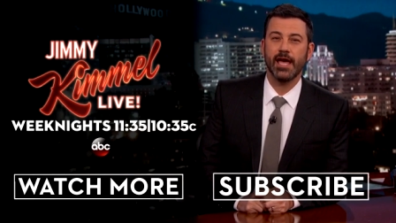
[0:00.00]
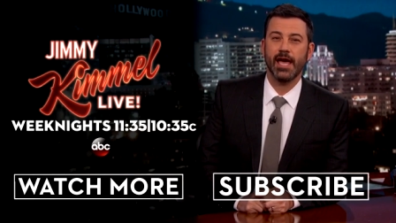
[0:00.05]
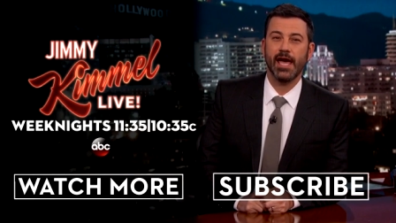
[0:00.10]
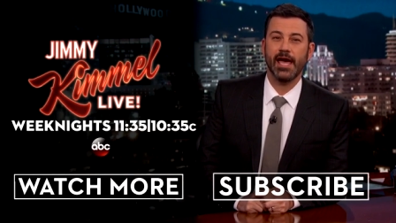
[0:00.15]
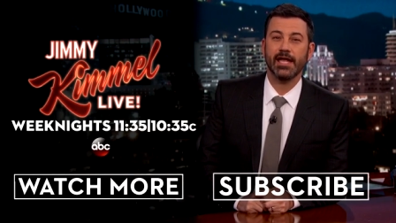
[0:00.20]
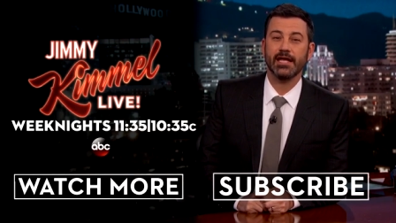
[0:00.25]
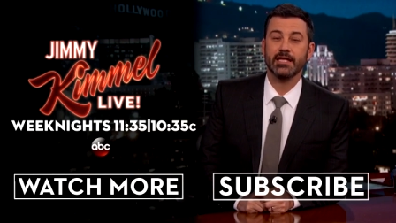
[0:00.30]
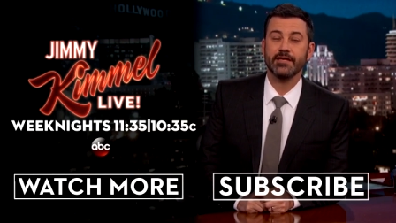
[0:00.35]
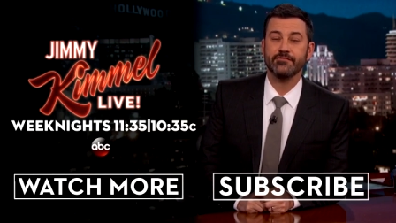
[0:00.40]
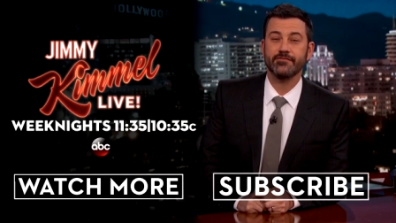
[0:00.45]

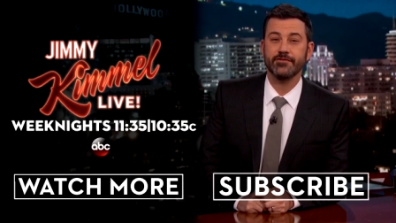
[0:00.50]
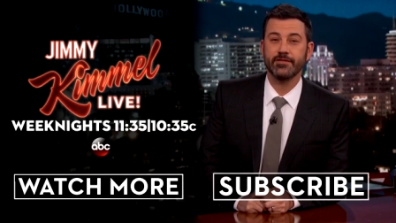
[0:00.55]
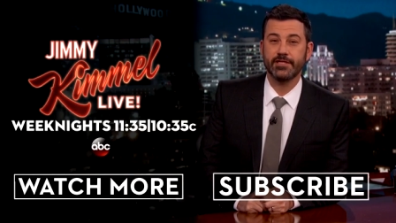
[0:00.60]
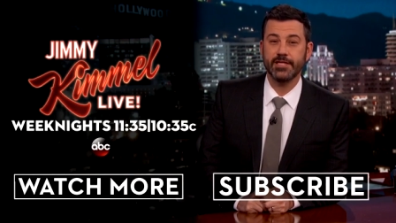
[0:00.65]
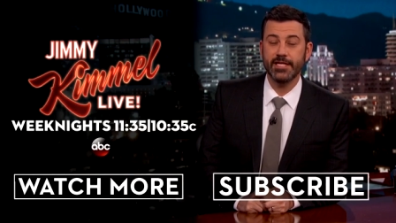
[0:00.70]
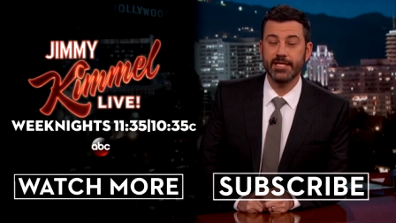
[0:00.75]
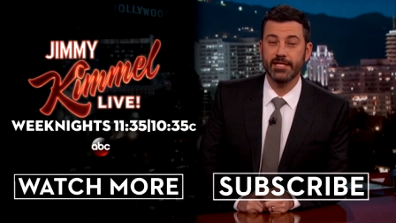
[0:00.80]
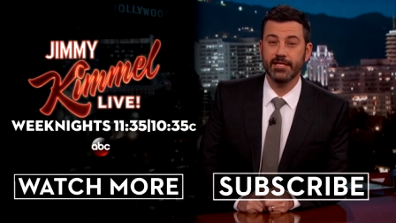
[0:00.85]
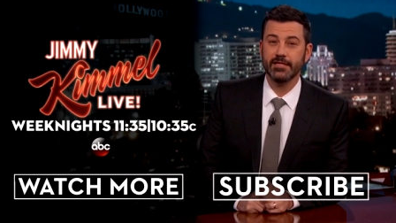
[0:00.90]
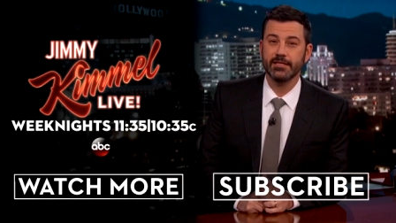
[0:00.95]
And if you
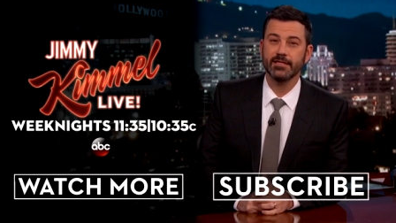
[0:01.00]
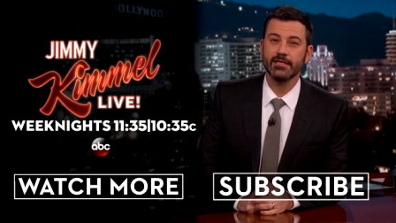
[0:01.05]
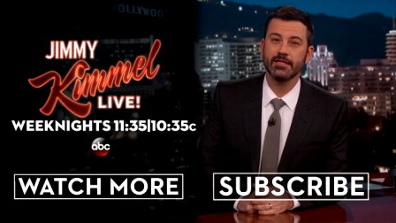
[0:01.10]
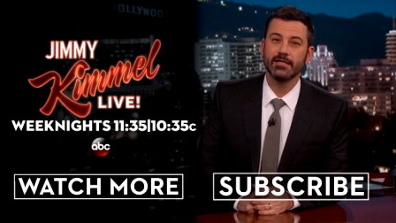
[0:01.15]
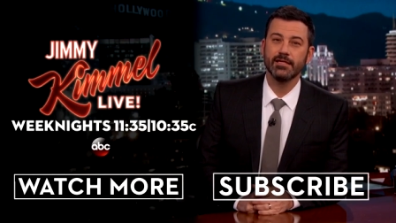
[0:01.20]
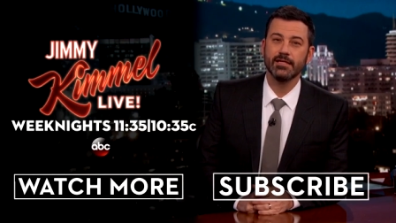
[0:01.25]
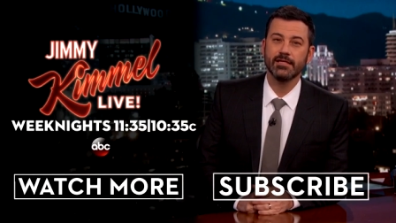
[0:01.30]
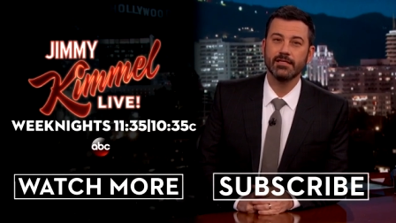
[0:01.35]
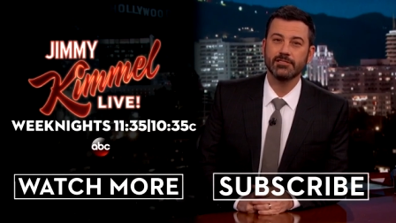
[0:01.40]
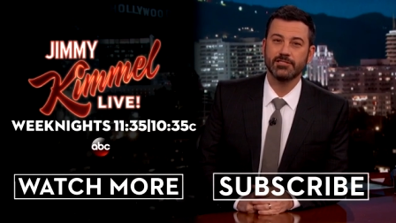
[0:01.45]
didn't,
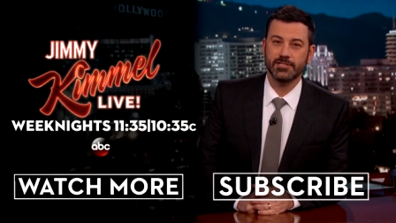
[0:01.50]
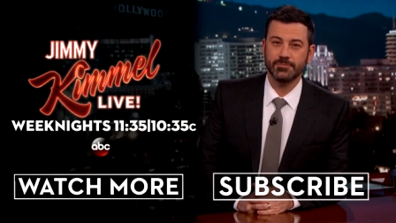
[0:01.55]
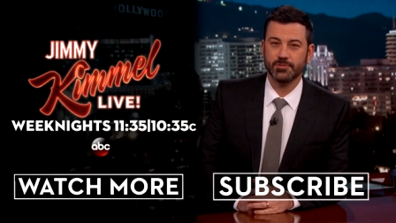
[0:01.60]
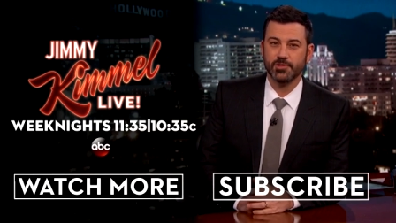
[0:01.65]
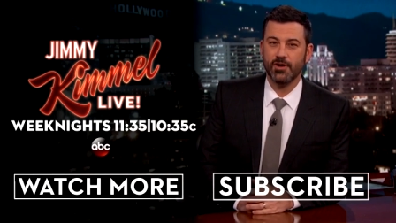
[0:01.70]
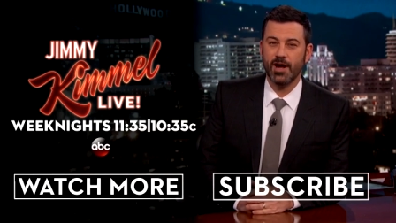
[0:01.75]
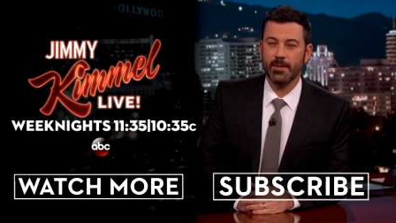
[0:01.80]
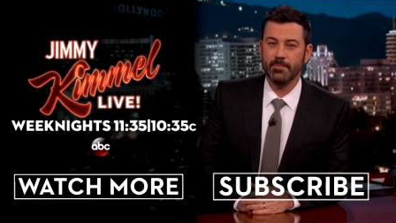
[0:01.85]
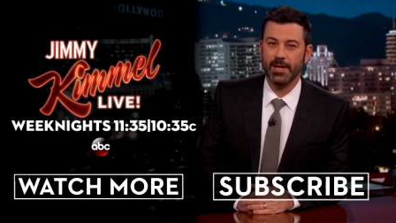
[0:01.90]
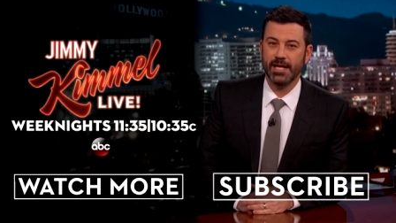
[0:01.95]

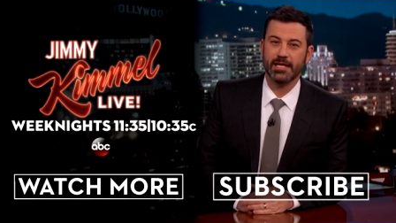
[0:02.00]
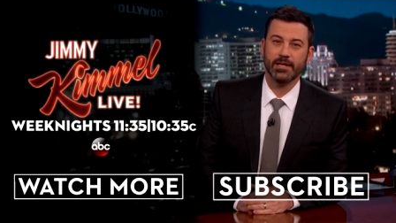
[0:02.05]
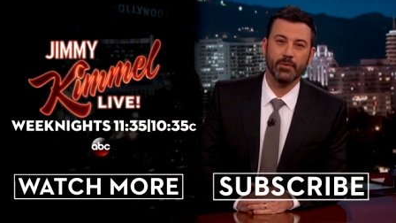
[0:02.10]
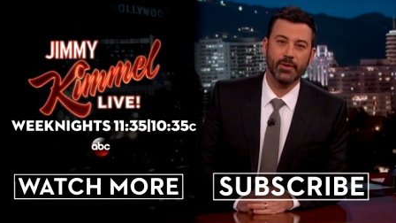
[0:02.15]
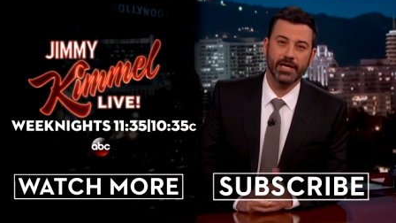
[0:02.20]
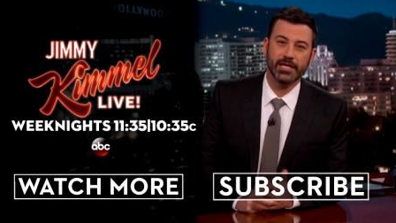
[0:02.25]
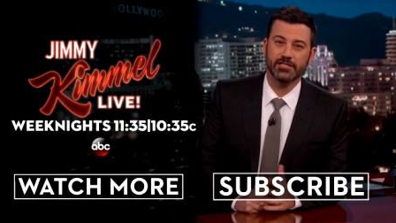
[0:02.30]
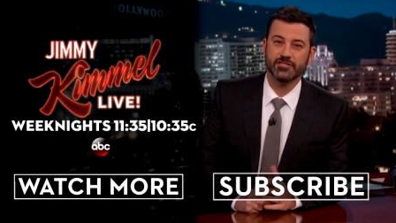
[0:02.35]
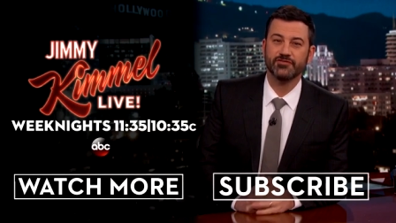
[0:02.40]
subscribe anyway.